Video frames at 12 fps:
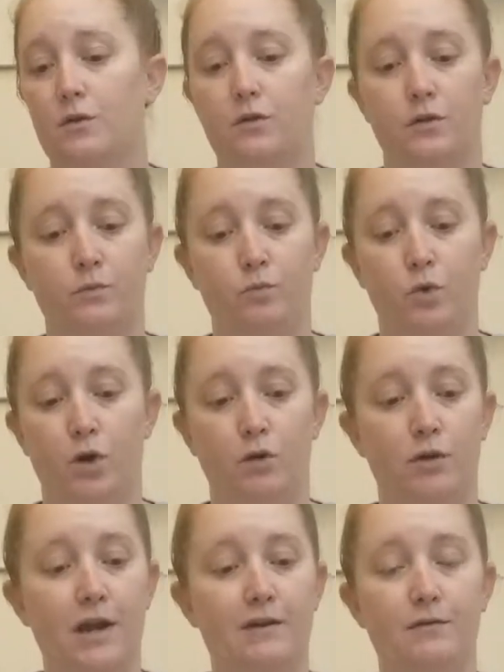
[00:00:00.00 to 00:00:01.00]
They work
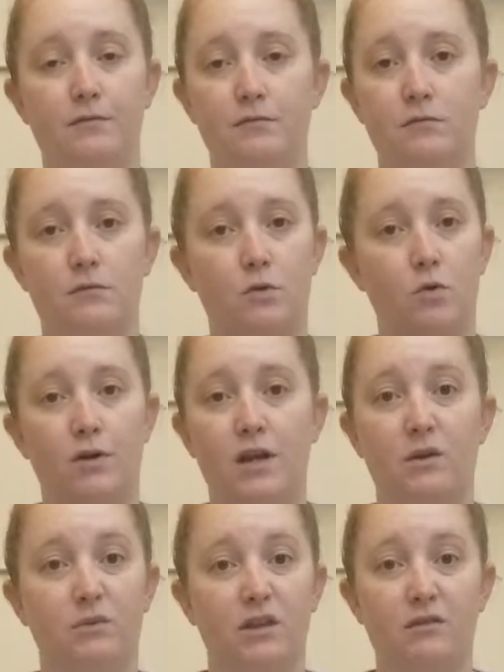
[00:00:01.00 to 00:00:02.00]
great.
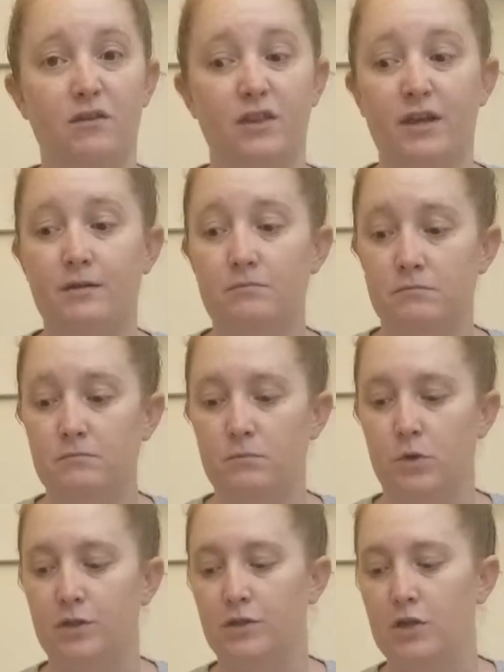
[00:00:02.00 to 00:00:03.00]
Coordinate with everything.
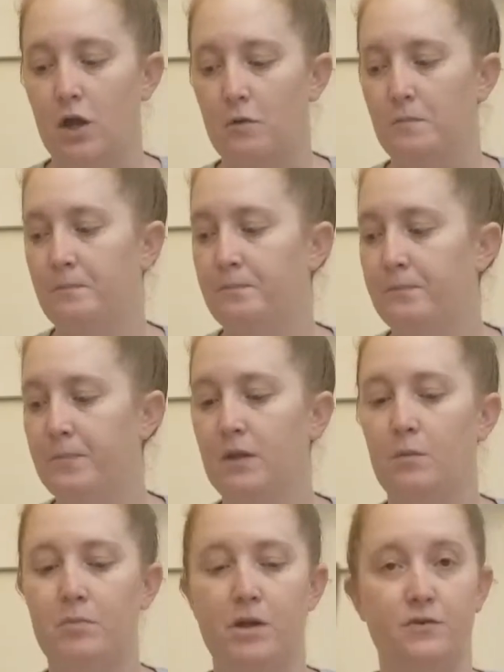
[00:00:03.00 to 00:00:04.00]
Good to go.
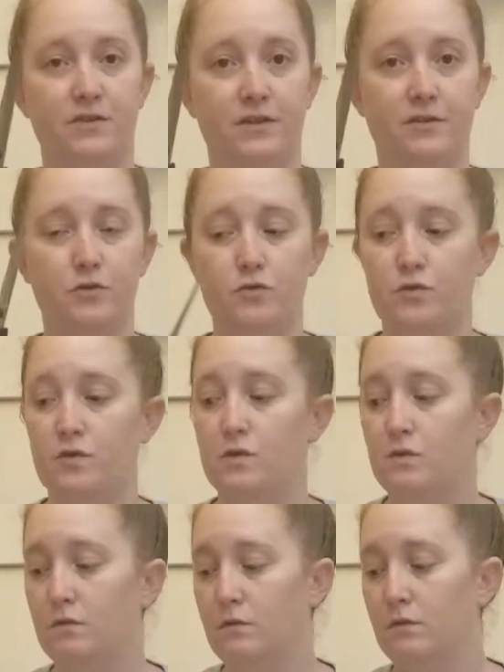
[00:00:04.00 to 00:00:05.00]
A pair of
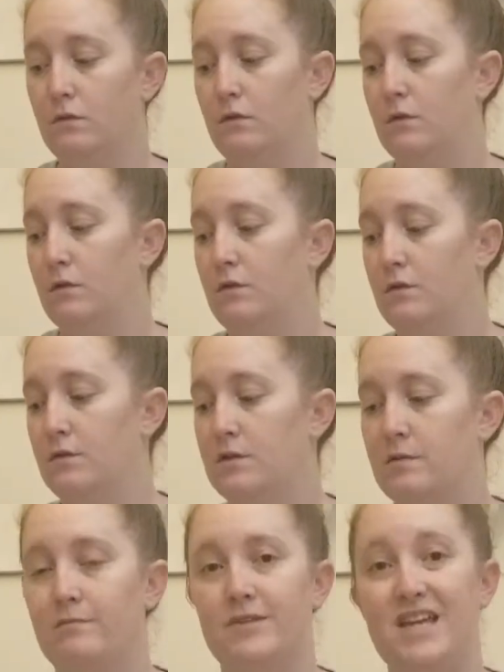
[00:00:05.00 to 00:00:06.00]
scissors,
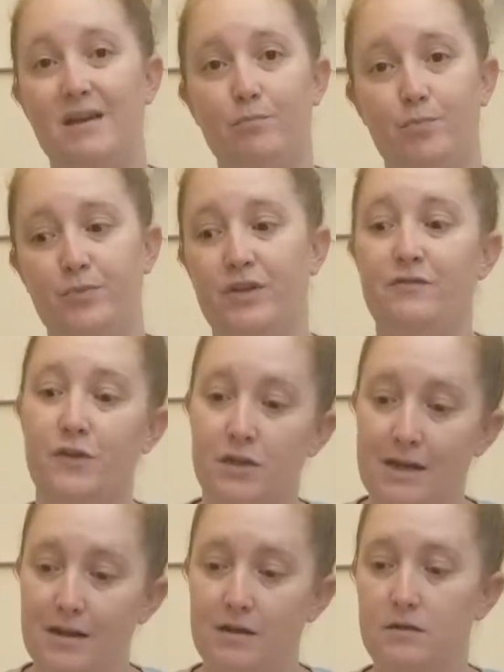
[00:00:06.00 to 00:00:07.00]
some tape if you
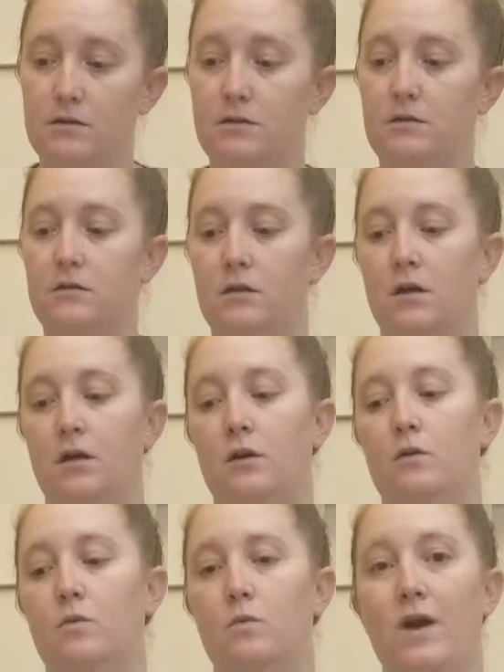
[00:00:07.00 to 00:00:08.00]
need it,
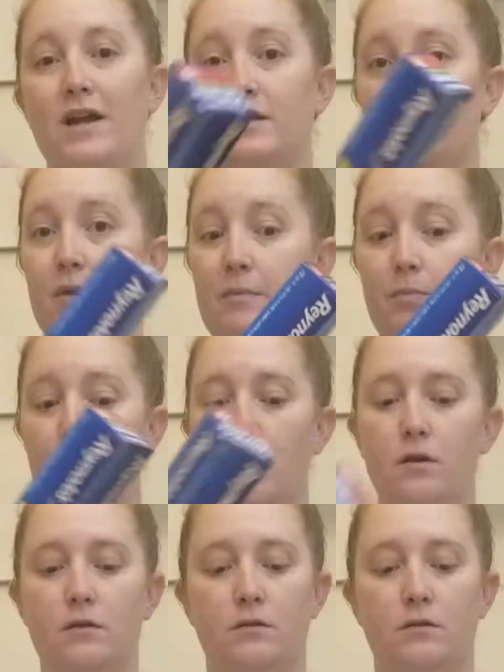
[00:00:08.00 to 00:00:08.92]
uh, wax paper,